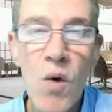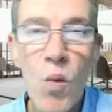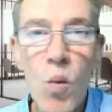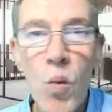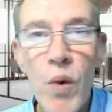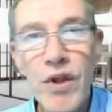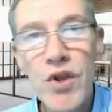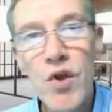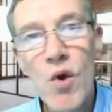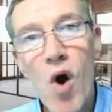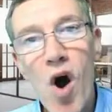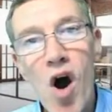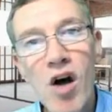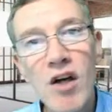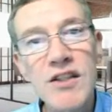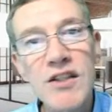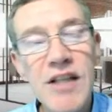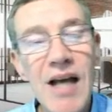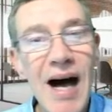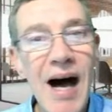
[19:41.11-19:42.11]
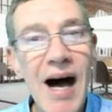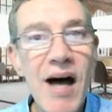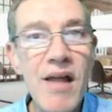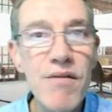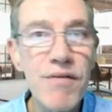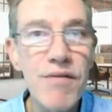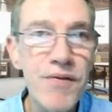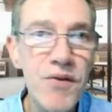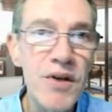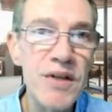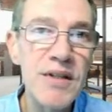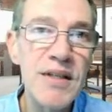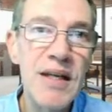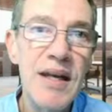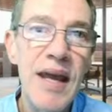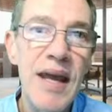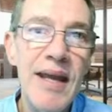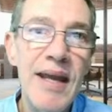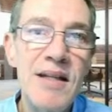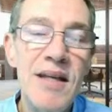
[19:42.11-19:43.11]
when you ask either for a
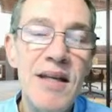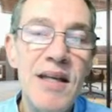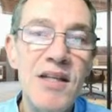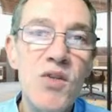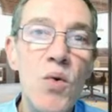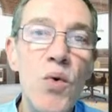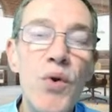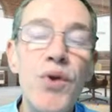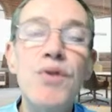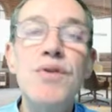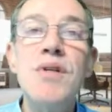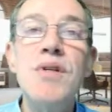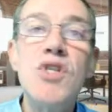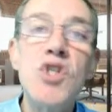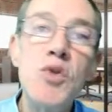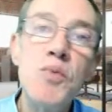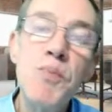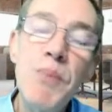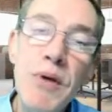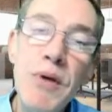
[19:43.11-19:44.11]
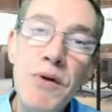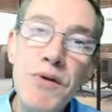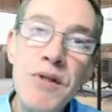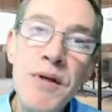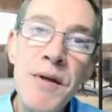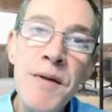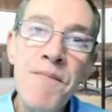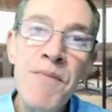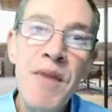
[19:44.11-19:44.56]
DNA test or you dispute